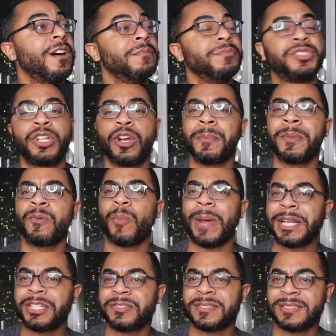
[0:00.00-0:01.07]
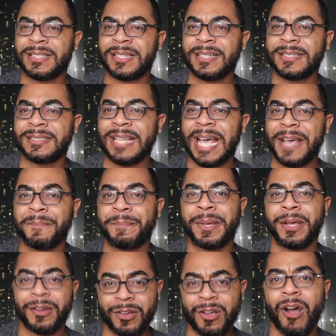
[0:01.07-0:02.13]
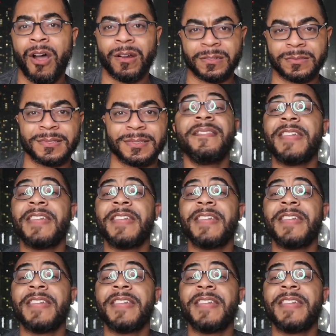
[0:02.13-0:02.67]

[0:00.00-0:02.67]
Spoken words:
German waitresses at beer gardens.